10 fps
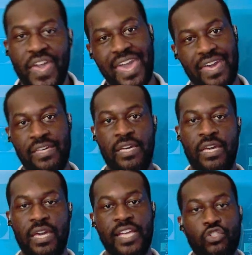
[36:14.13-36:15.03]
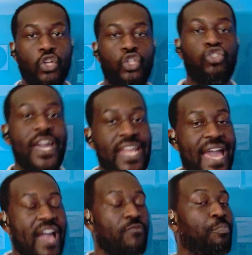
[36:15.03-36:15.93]
It's not trying to have
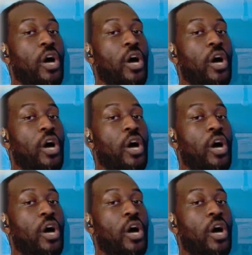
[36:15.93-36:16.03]
partiality